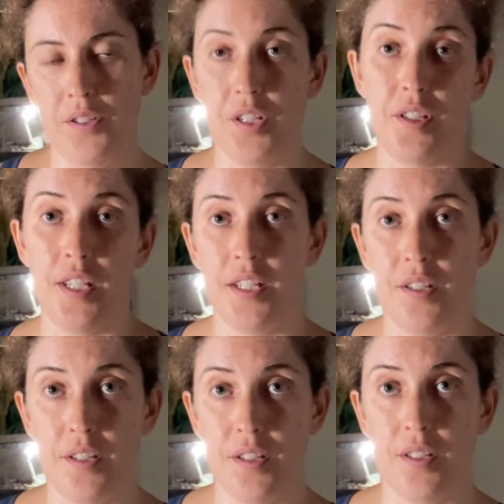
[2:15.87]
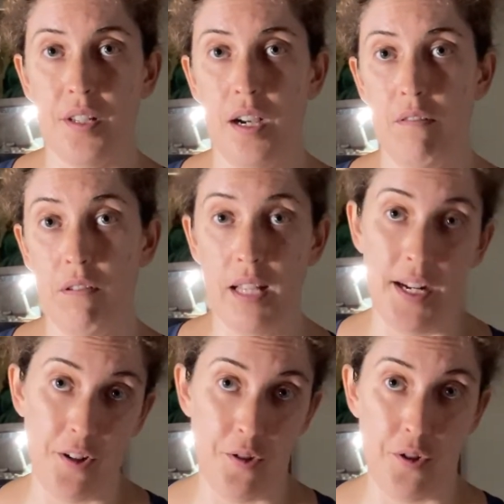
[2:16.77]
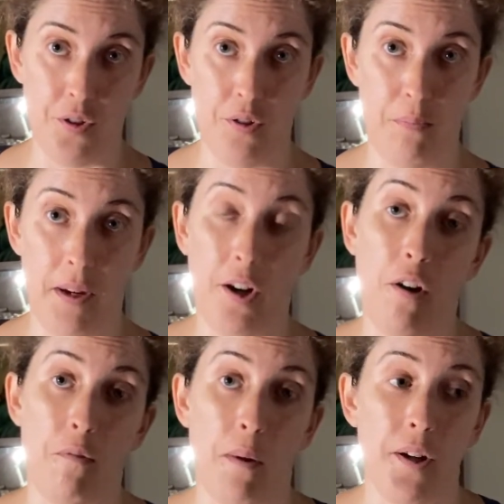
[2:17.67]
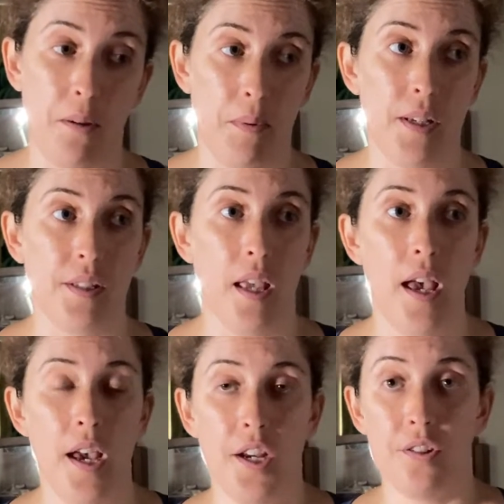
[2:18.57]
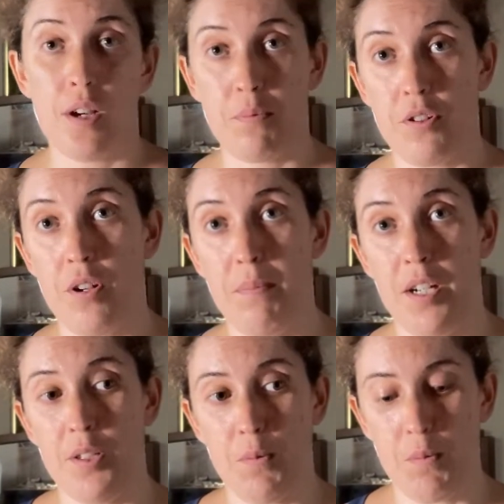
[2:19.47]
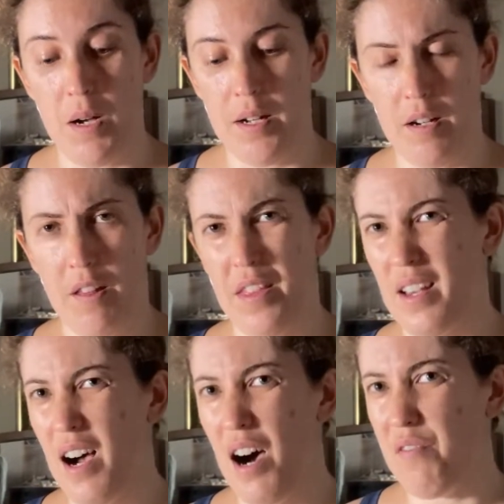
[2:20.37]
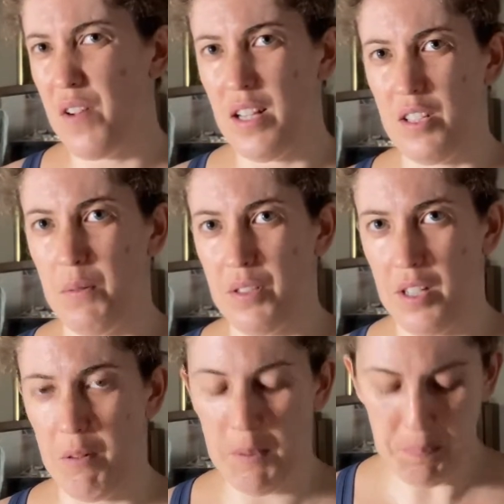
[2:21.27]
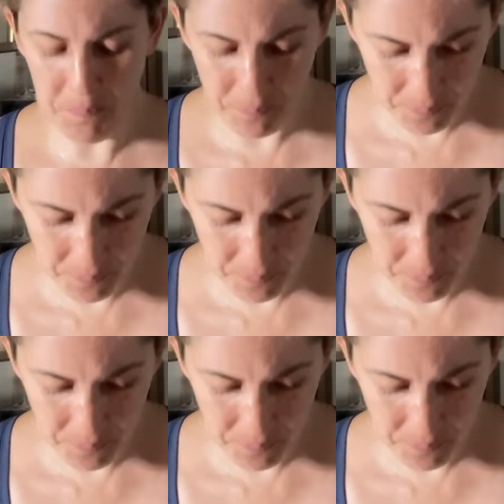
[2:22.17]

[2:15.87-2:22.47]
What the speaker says: diseases are related to being overweight and obese. Type 2 diabetes was one, and I think heart failure was another